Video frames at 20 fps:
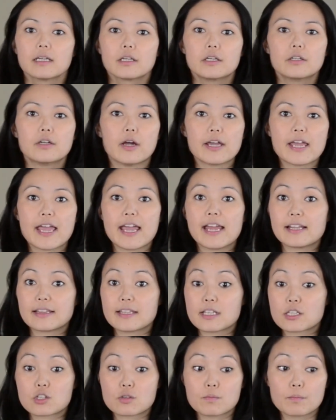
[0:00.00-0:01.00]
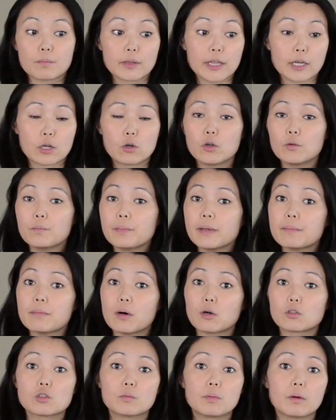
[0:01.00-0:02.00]
There could be
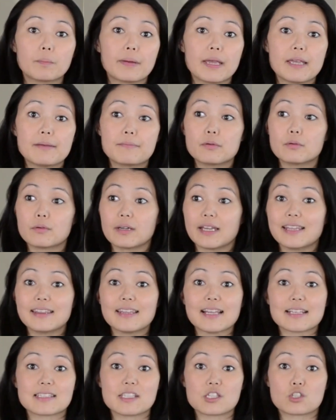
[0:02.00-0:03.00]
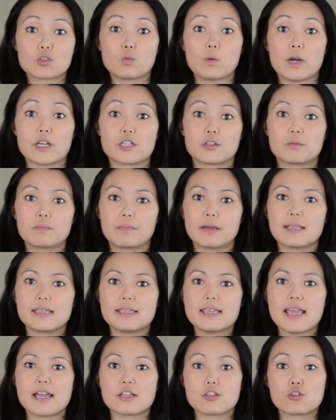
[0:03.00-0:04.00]
multiple people in that situation, but
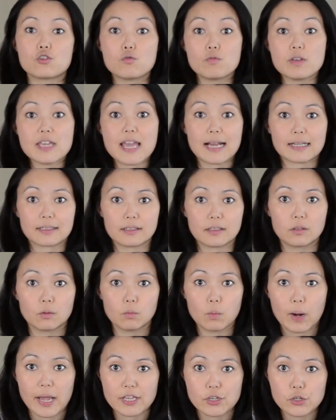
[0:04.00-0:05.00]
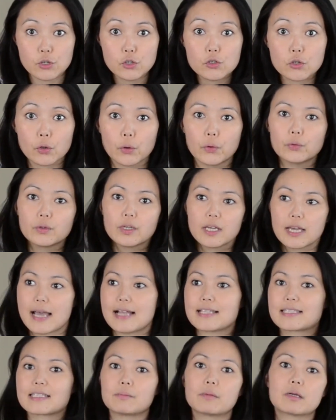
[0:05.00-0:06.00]
yet you reacted the way you do,
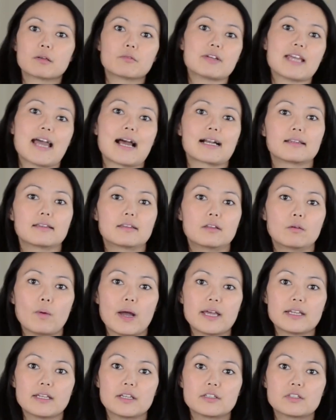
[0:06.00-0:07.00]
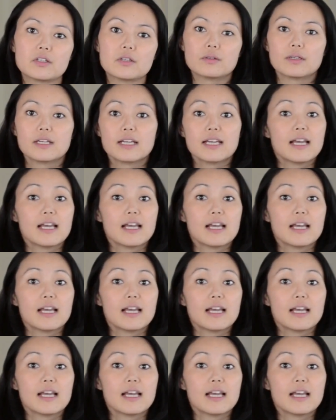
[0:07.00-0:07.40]
and someone reacted the way they do.